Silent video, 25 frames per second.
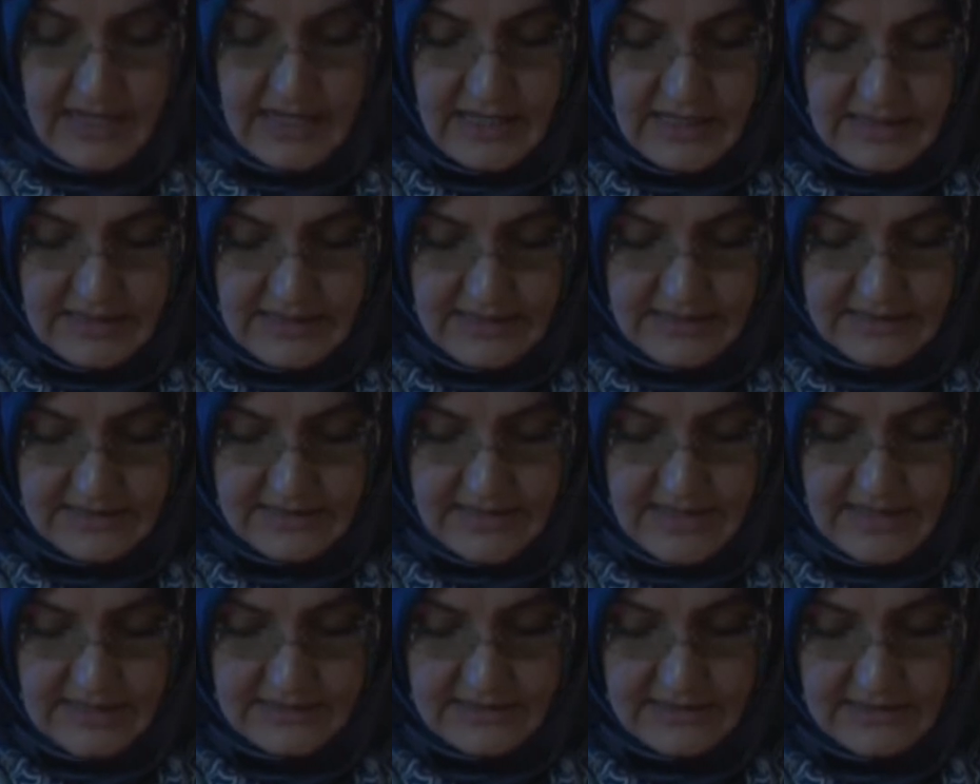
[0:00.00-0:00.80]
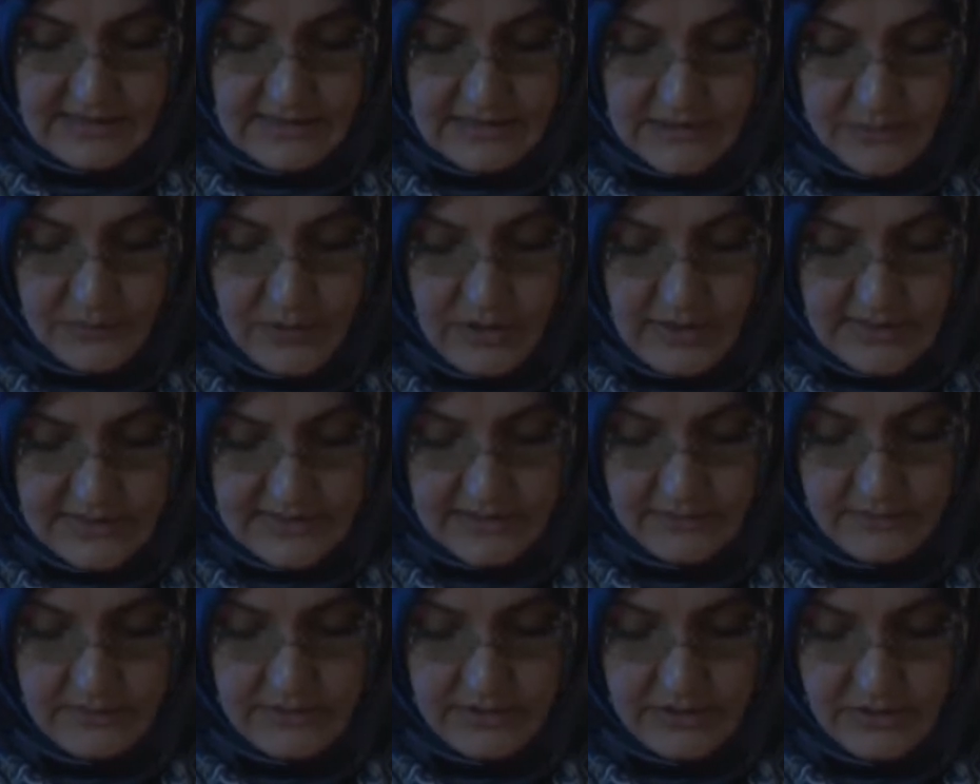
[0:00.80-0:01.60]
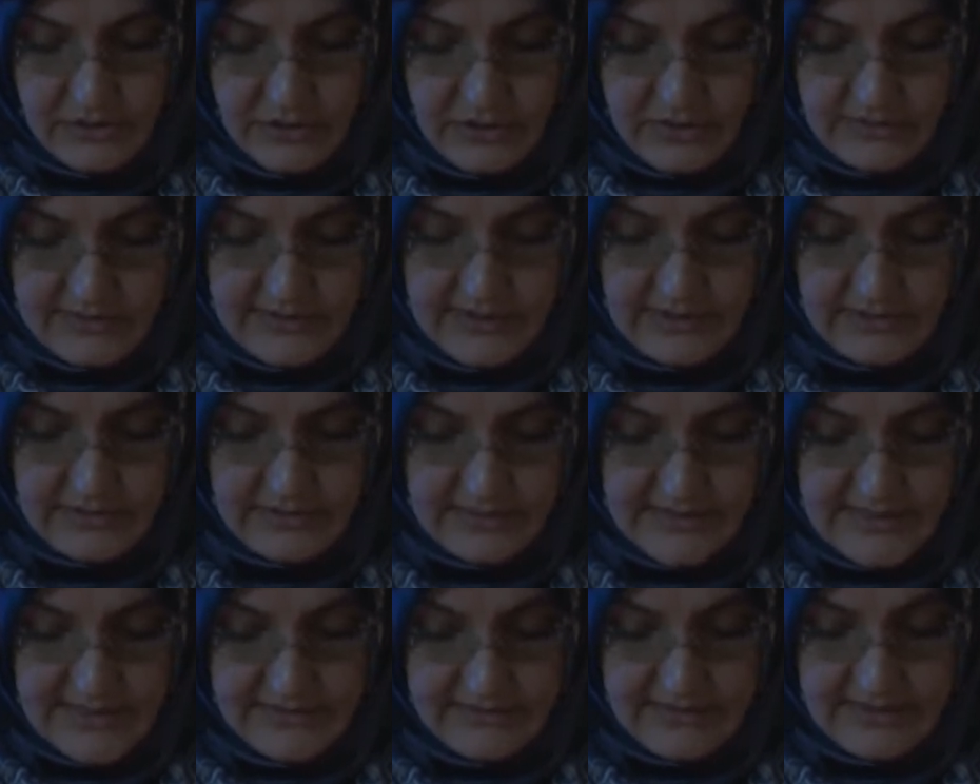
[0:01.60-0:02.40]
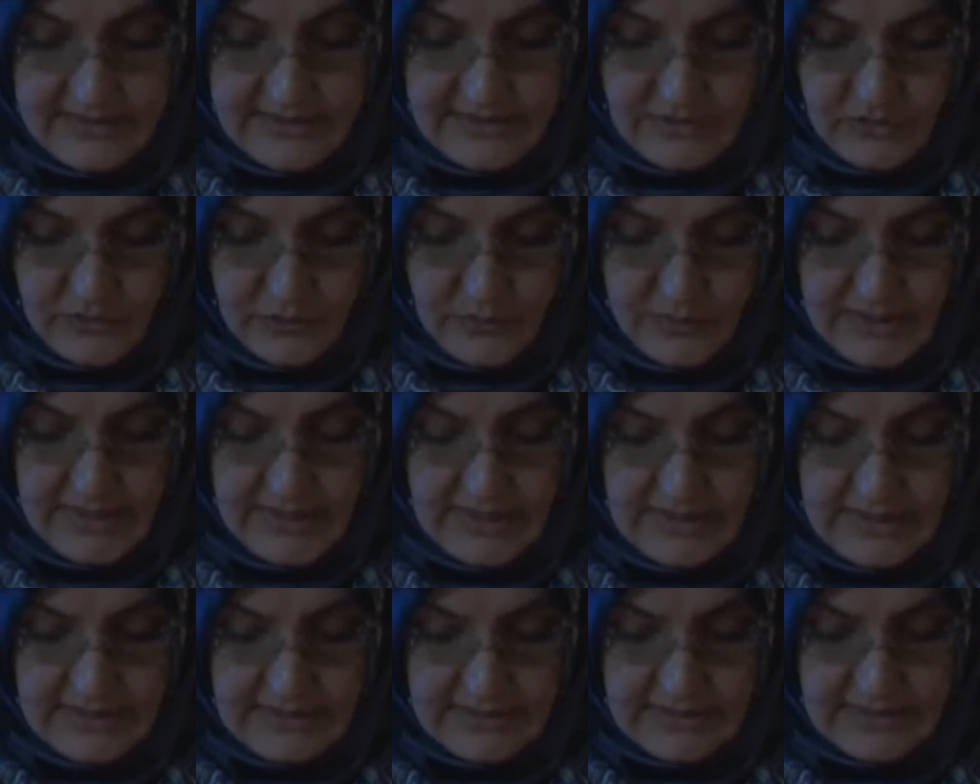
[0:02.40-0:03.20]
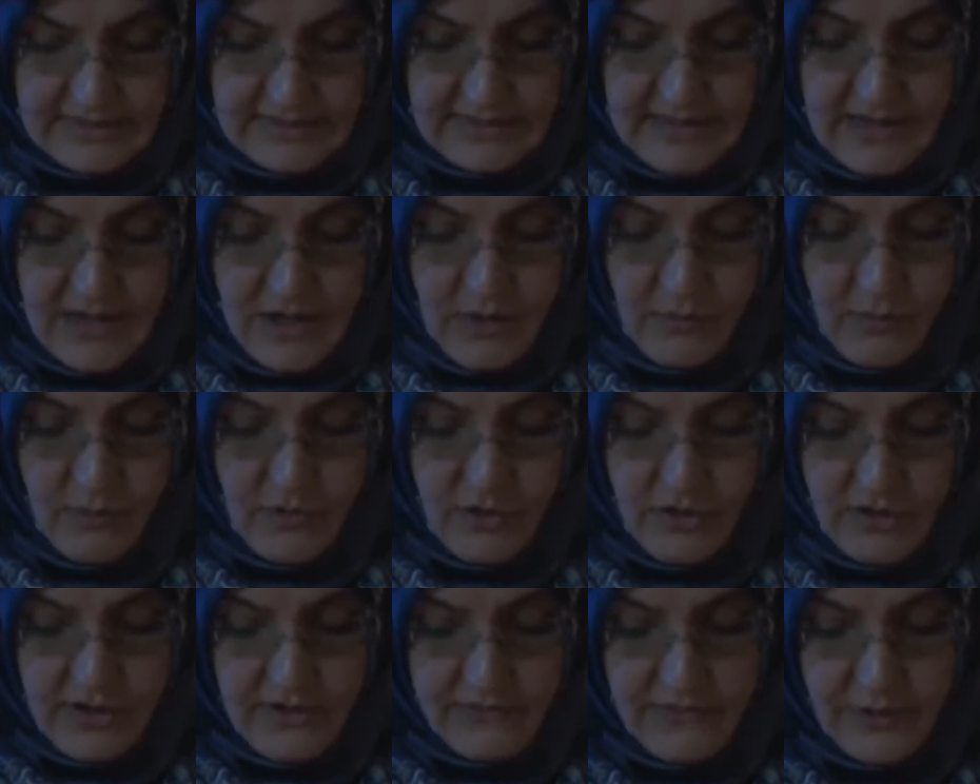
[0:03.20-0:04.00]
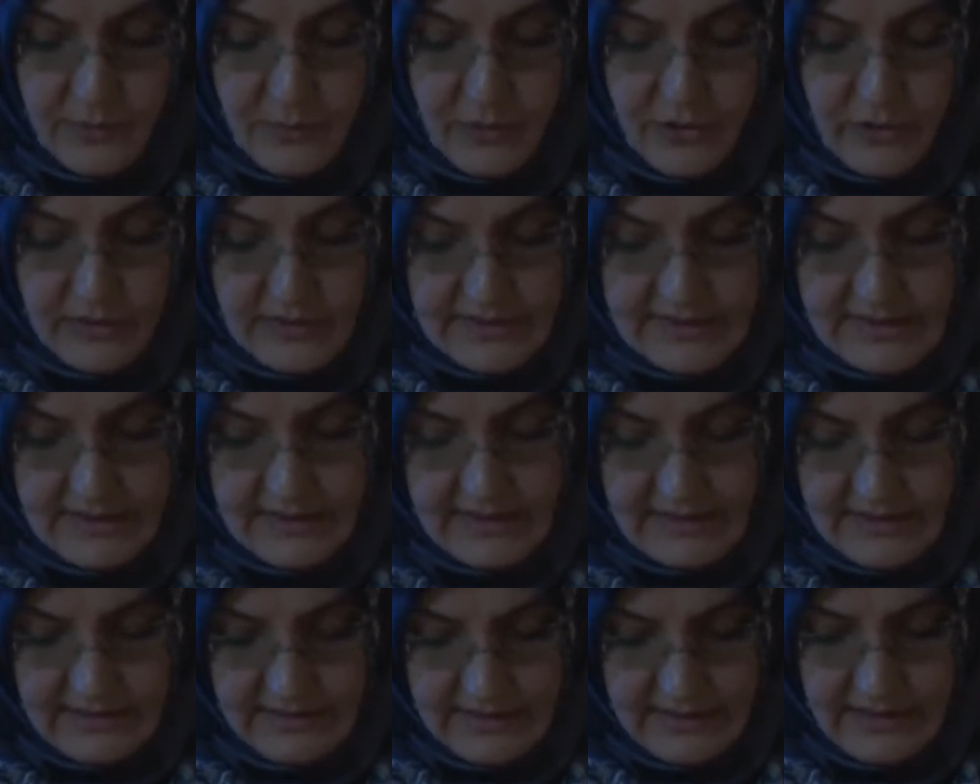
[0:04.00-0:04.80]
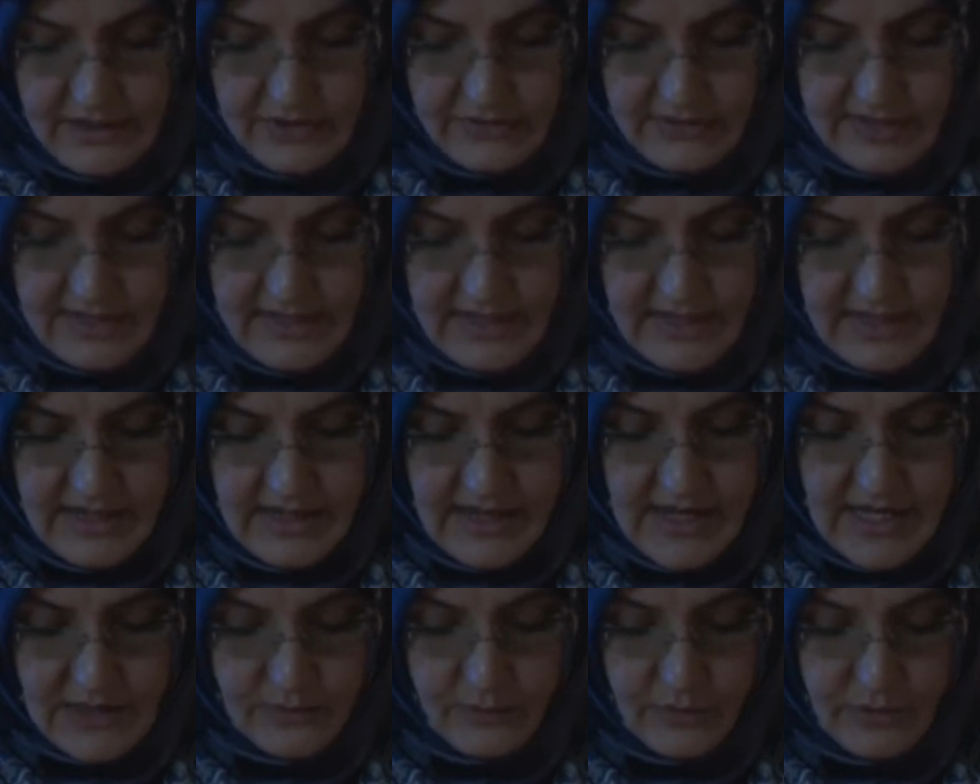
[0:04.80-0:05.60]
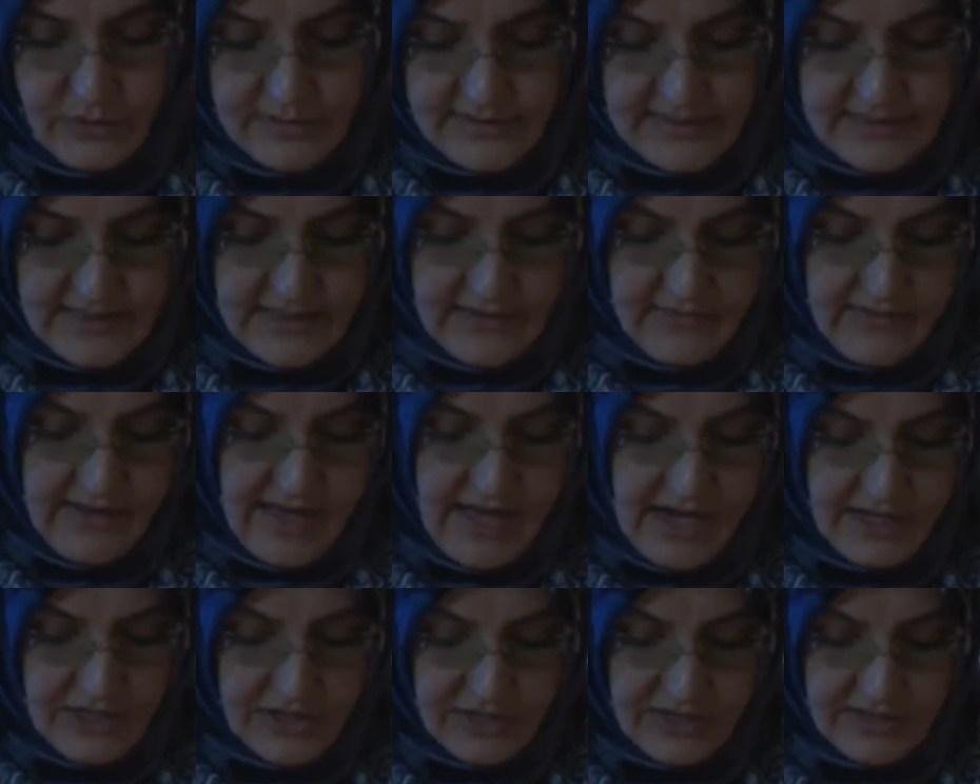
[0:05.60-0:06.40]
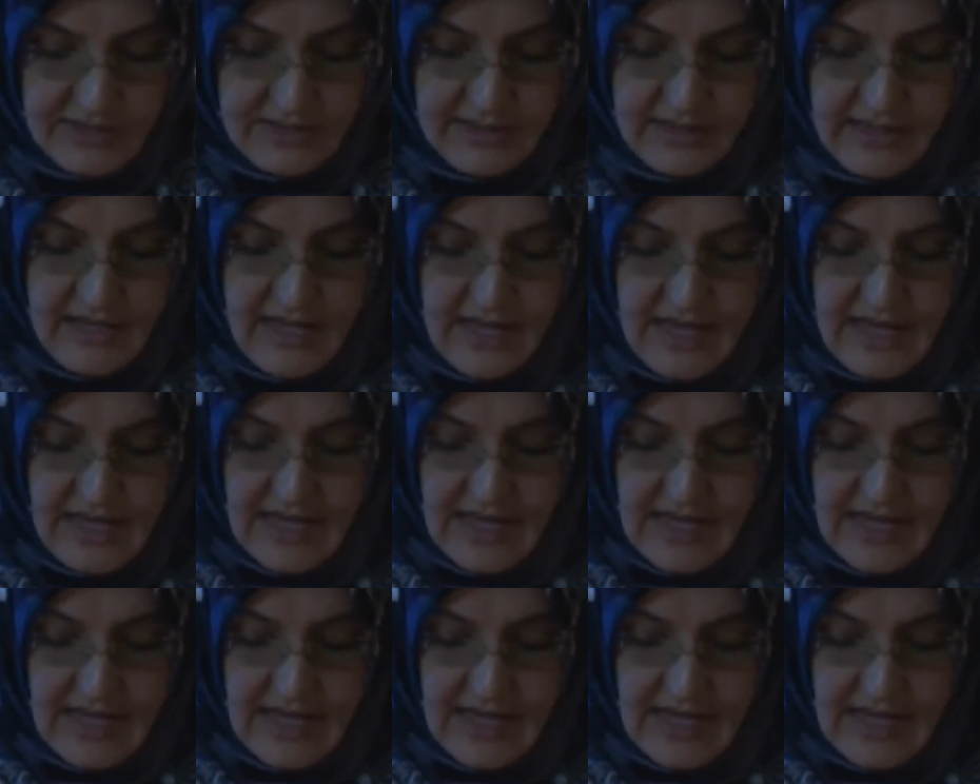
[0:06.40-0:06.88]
In this sense, it is possible to consider civil disobedience more of a political theory and positive action